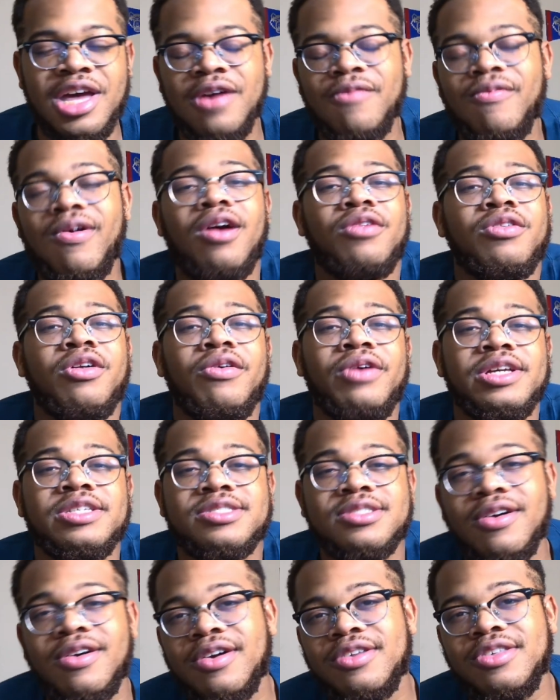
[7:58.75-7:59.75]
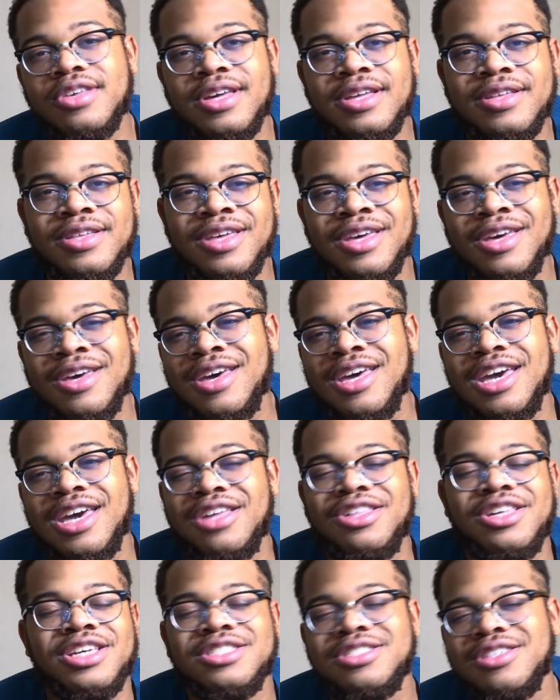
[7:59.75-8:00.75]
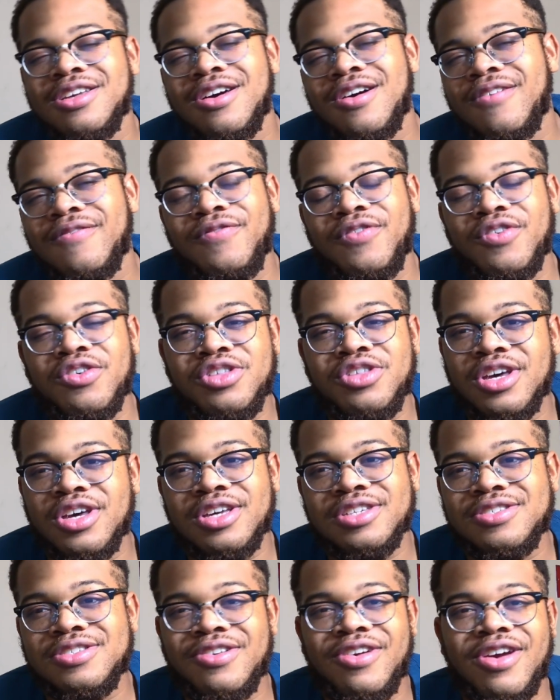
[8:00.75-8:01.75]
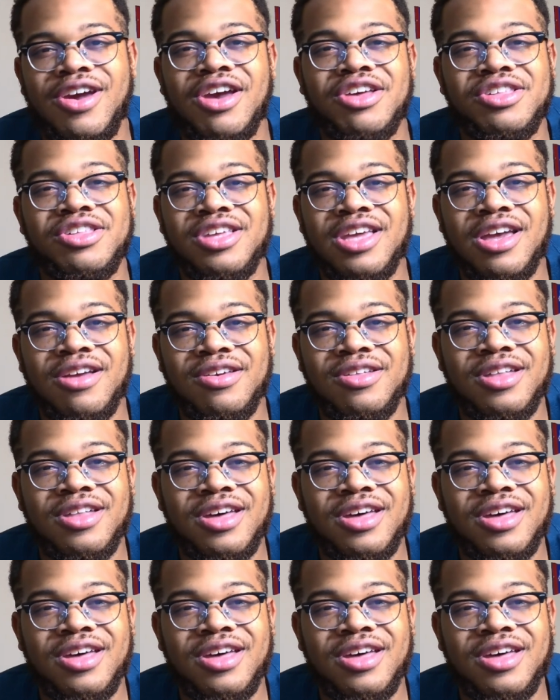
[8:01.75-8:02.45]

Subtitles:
While Logan Sargeant is just known for just crashing out a